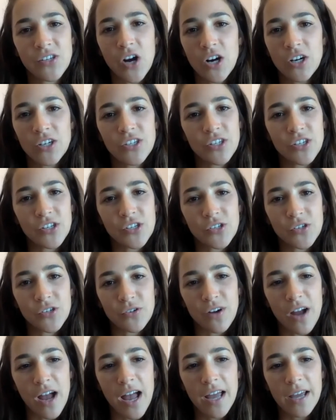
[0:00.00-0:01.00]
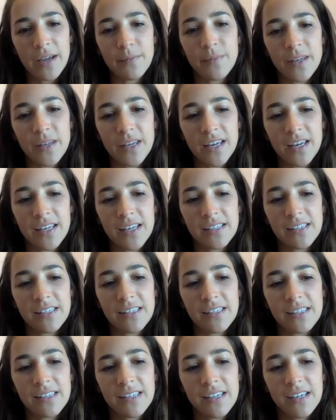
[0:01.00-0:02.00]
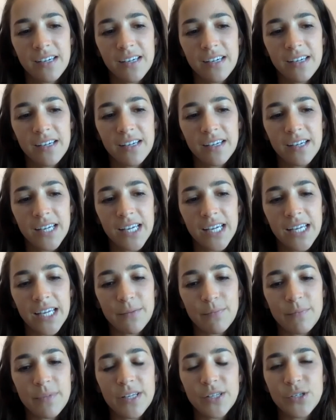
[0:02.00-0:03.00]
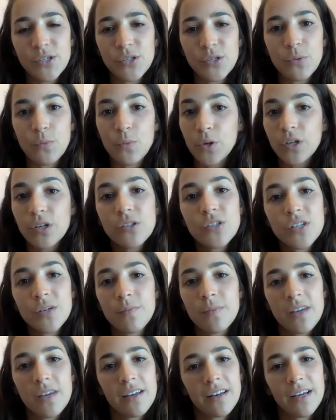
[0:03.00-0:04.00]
hard to describe because it means the world to me.